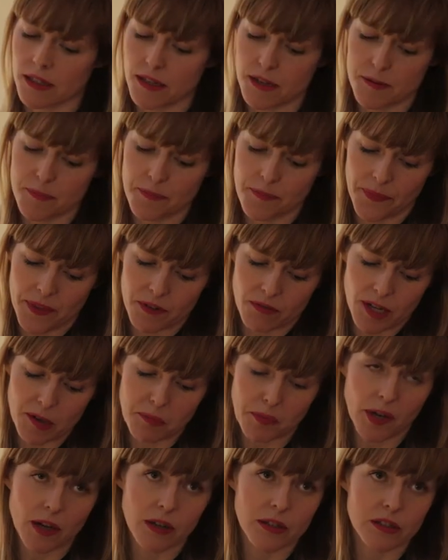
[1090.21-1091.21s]
the
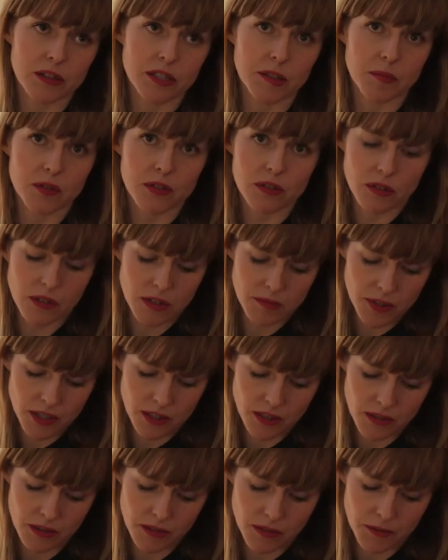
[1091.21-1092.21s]
right partnerships should come
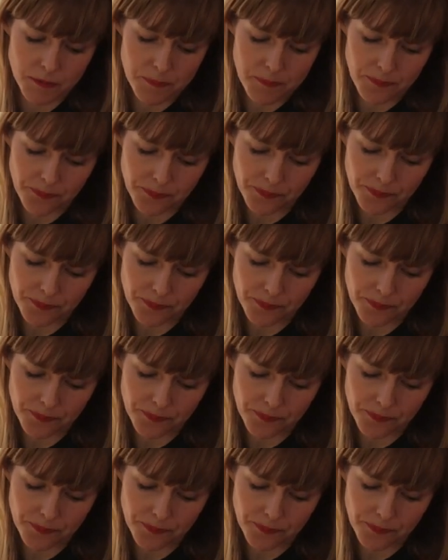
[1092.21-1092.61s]
along.